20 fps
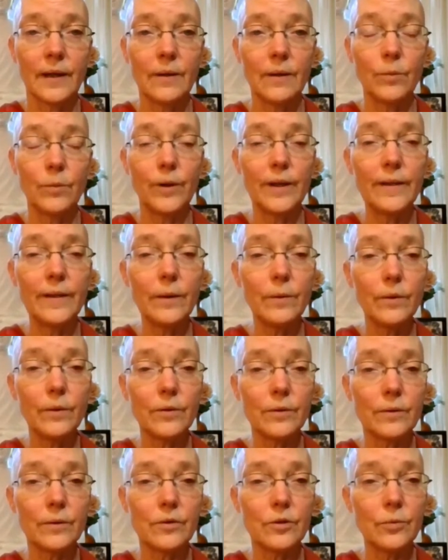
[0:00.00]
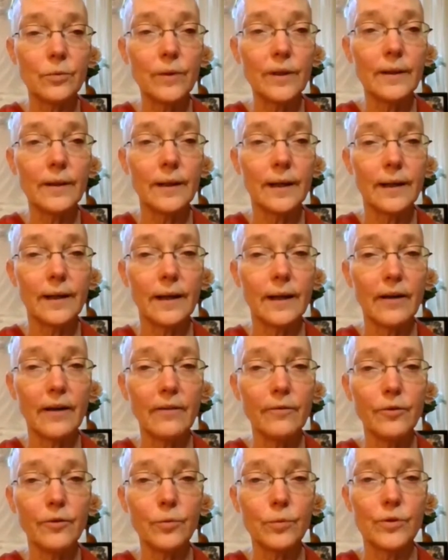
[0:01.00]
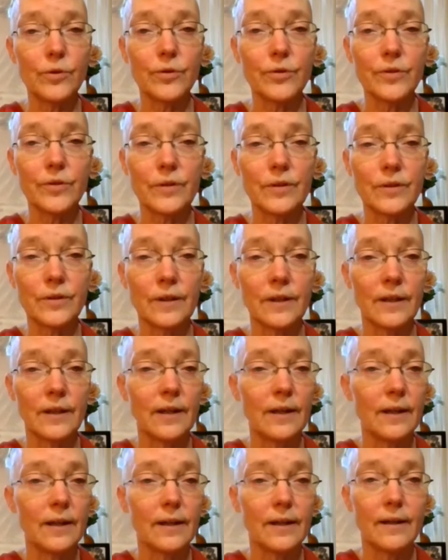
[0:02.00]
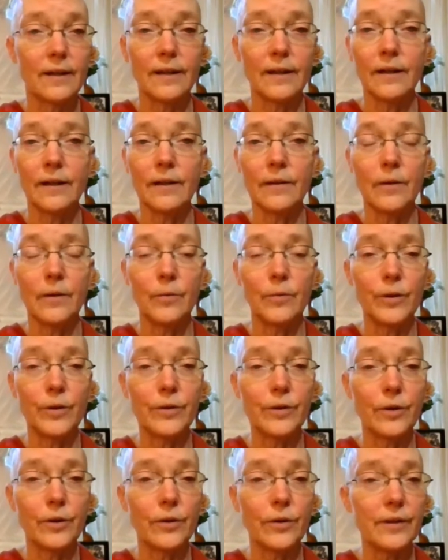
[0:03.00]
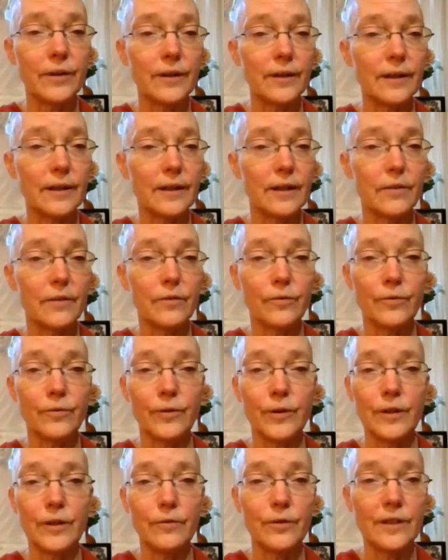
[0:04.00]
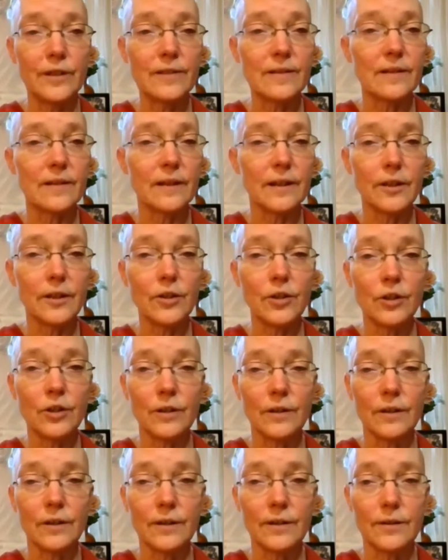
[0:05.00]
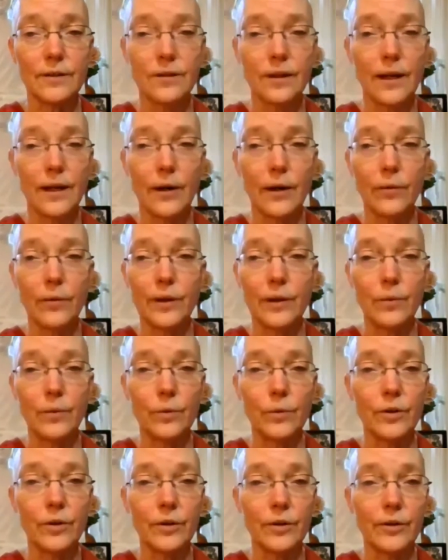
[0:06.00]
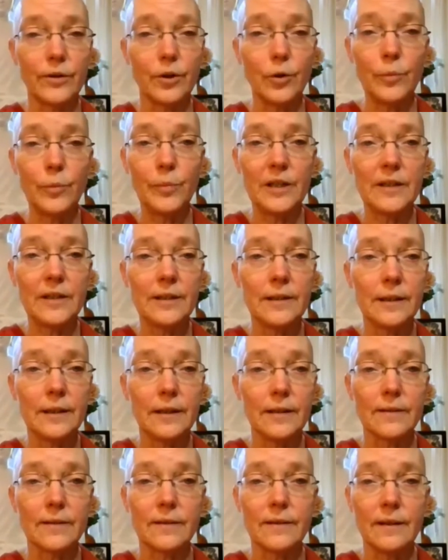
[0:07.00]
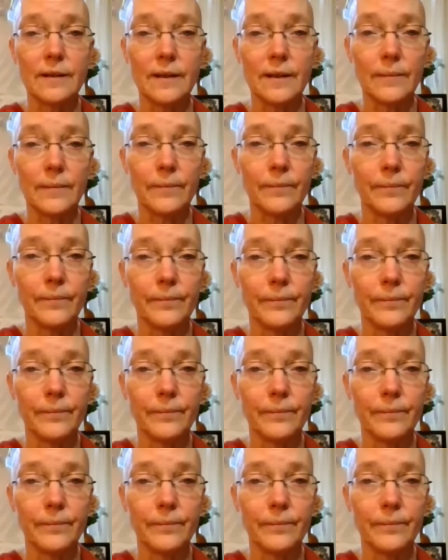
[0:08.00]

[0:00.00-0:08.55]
And when they were doing that afterwards, with all the kind of investigation into how they were, no PTSD.